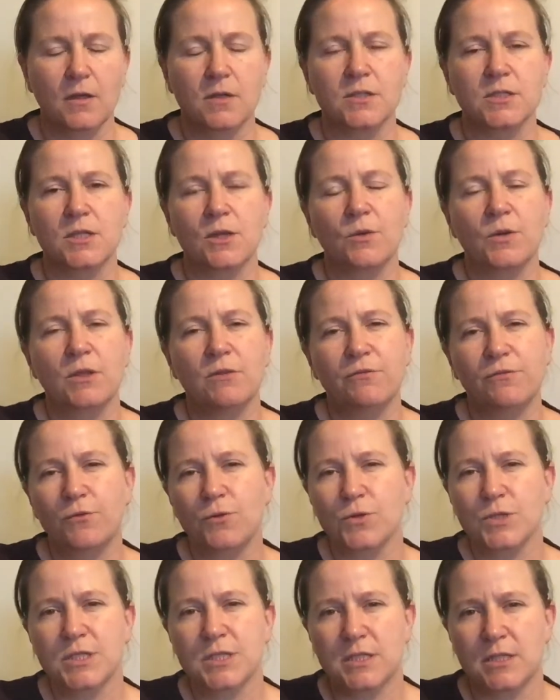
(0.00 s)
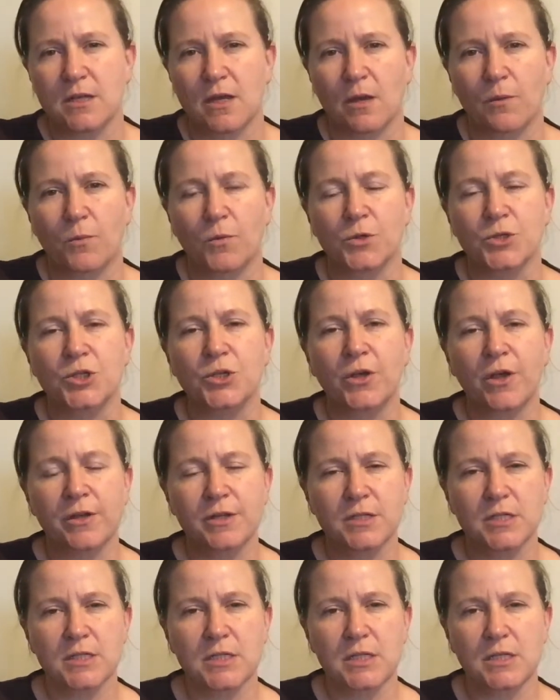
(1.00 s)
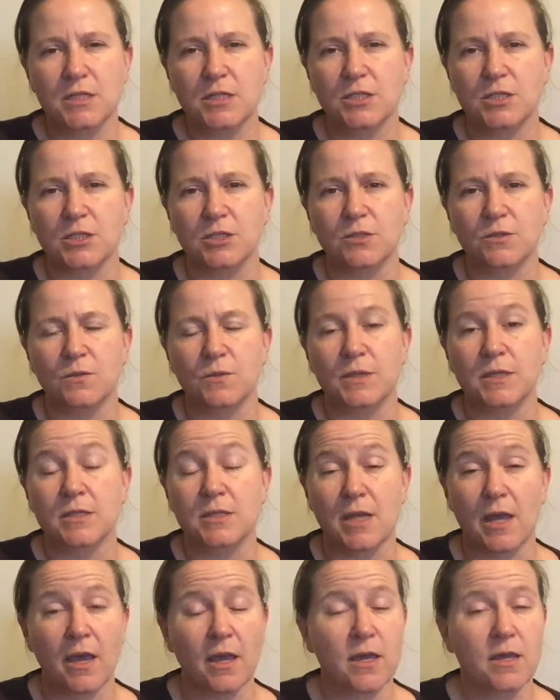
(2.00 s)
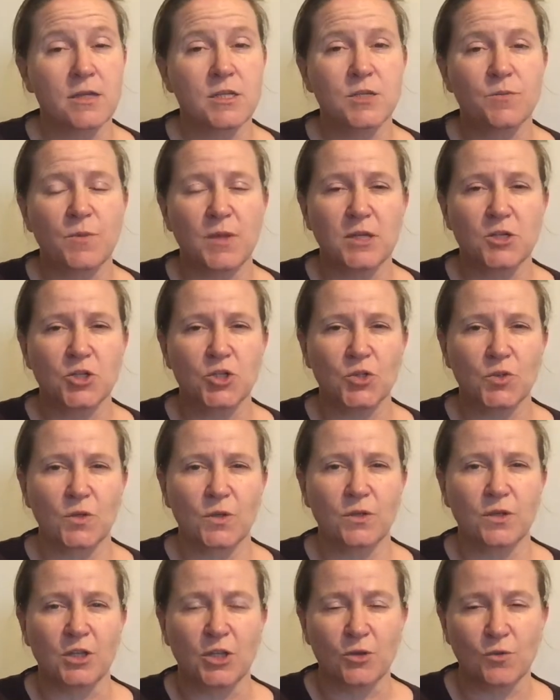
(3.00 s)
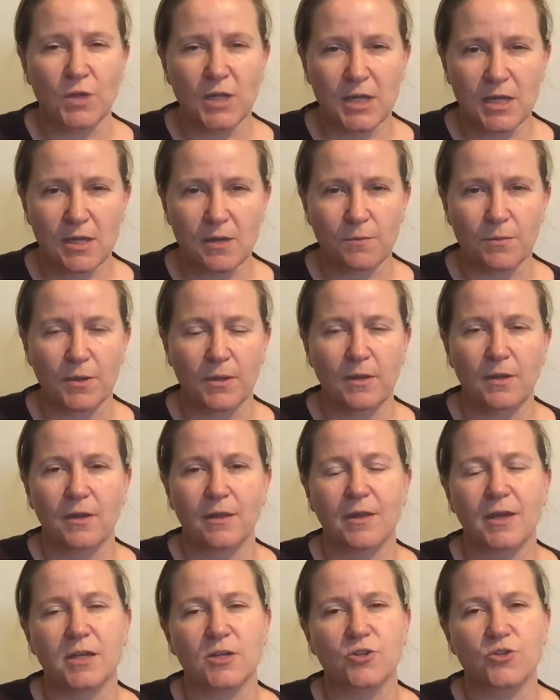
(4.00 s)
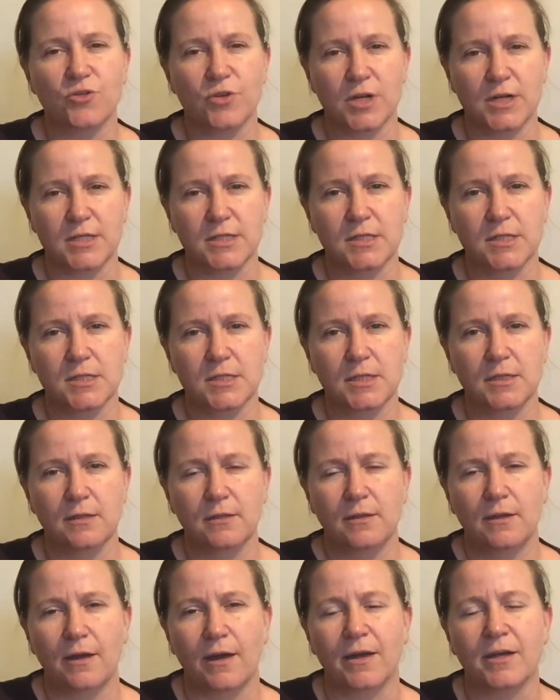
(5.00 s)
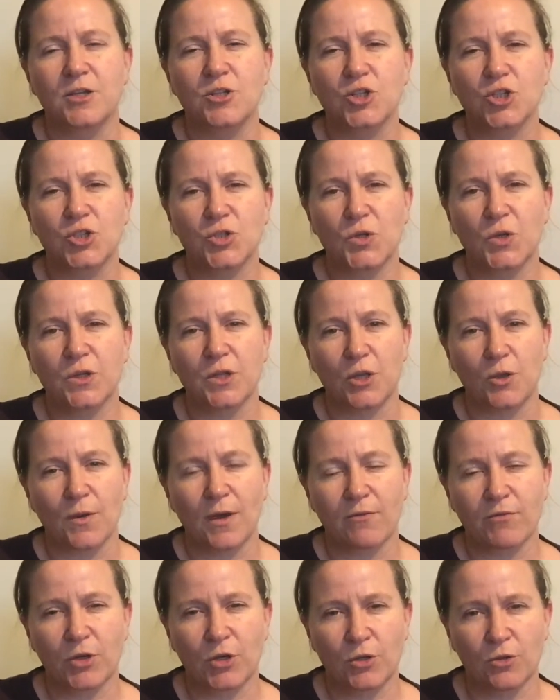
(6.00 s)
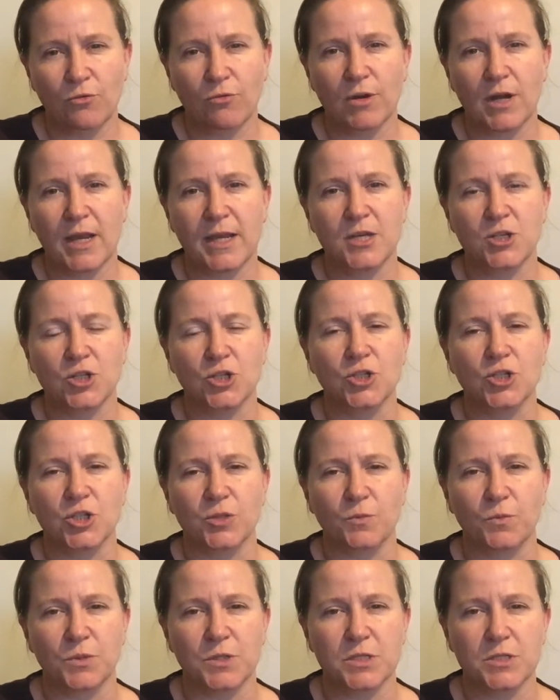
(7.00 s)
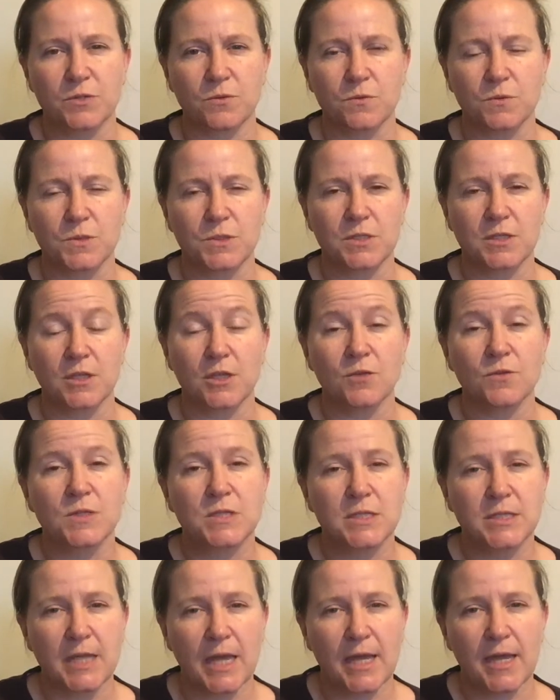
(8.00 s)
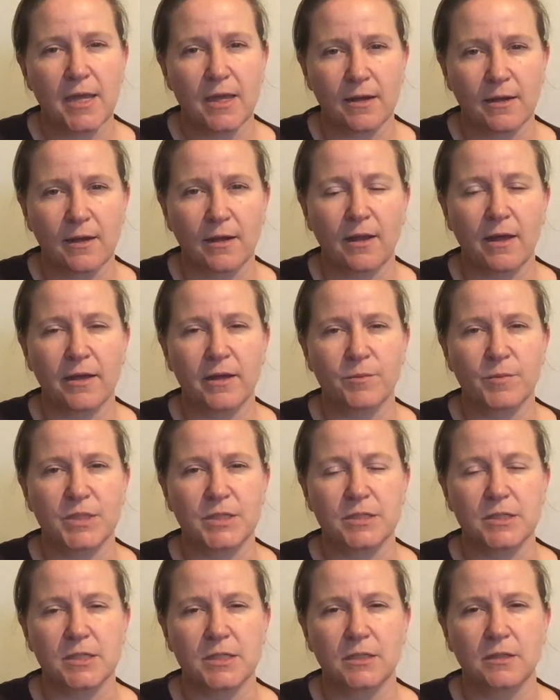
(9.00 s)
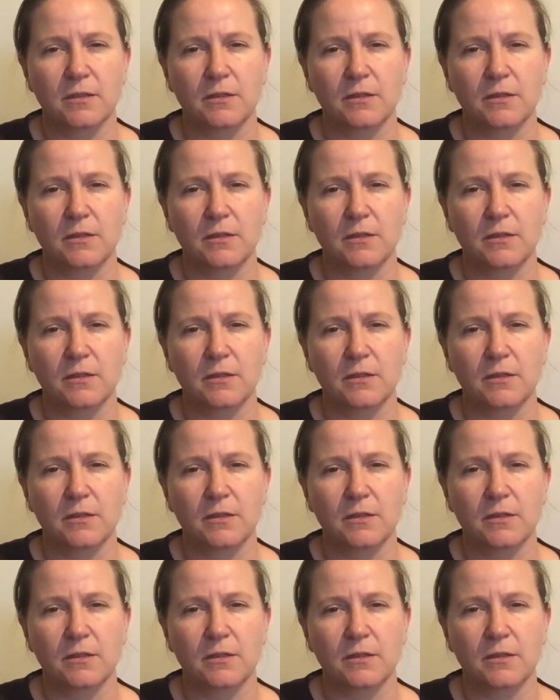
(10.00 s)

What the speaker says: So in the fourth step, what you're going to need to do is A, to make sure that you keep that trust and ensure that you have a good relationship with Source, that you stay in alignment.